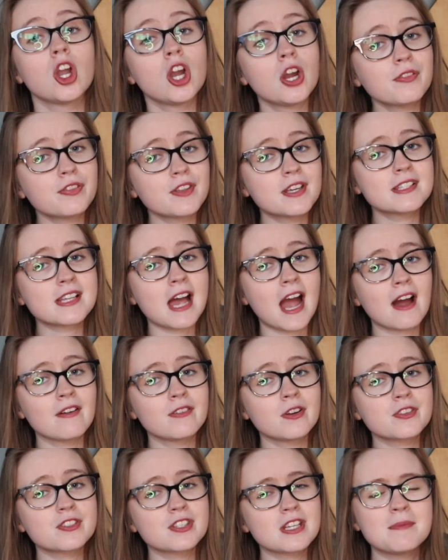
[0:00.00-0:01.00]
A lot of things I have
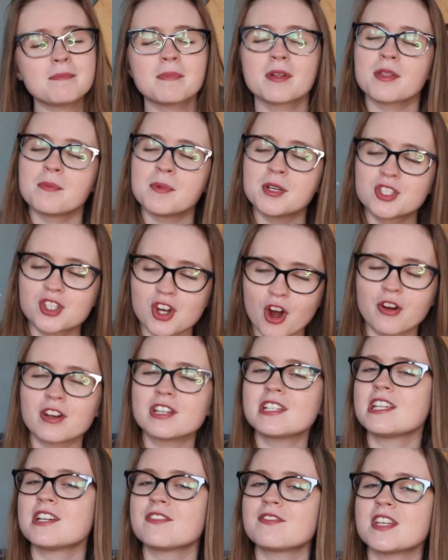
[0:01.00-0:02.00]
not seen, but the
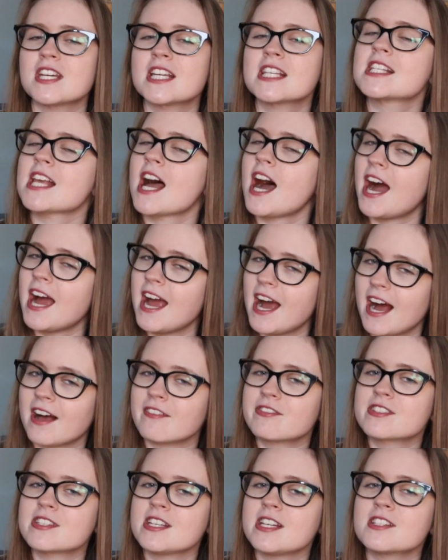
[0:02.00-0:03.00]
majority of things I
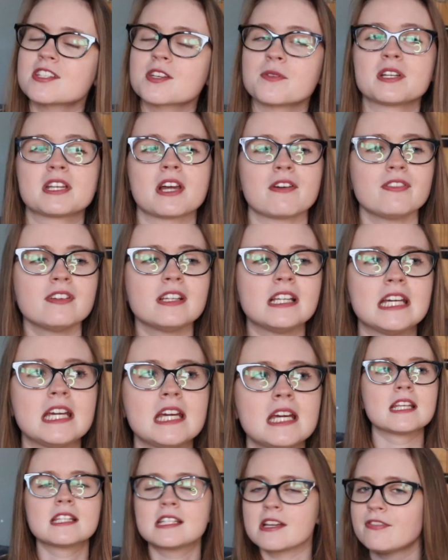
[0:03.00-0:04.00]
have seen, so there's
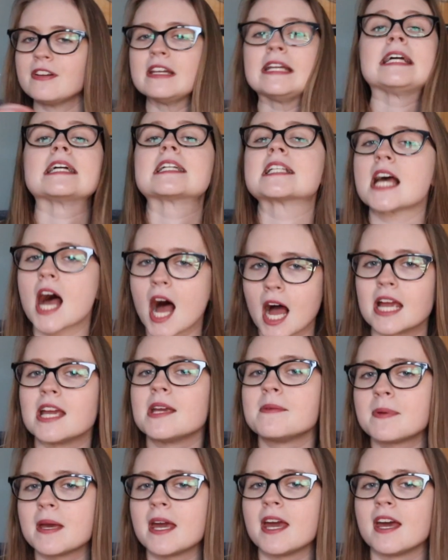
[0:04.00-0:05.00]
definitely a
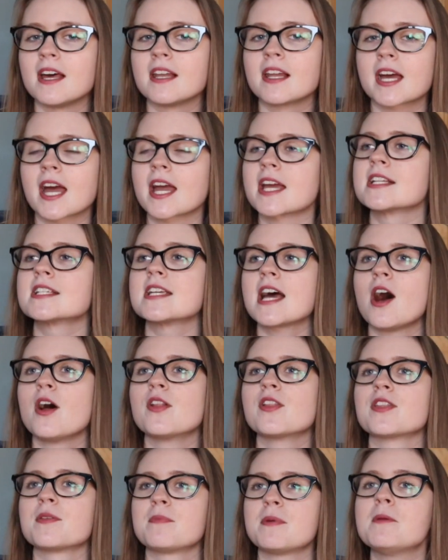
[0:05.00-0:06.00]
type here. Like, I can
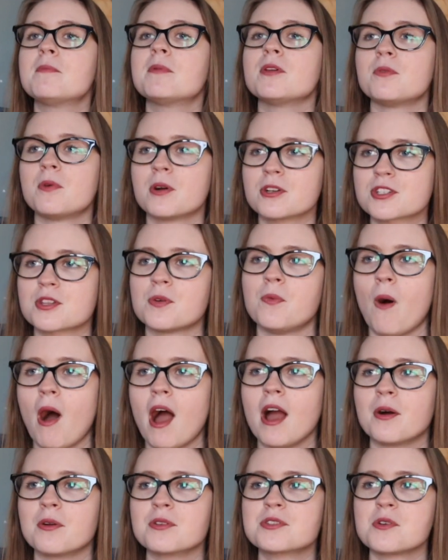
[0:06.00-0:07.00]
tell that the people who watch The
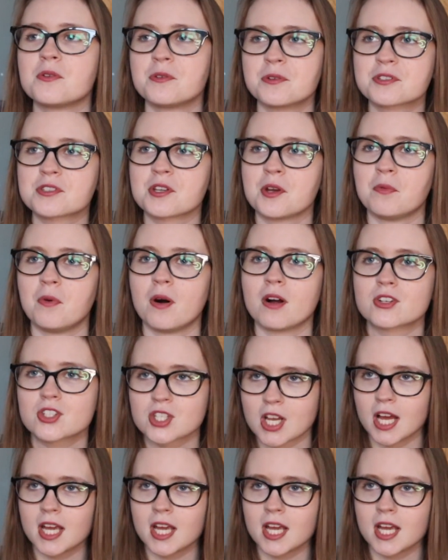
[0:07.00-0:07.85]
Wild also watch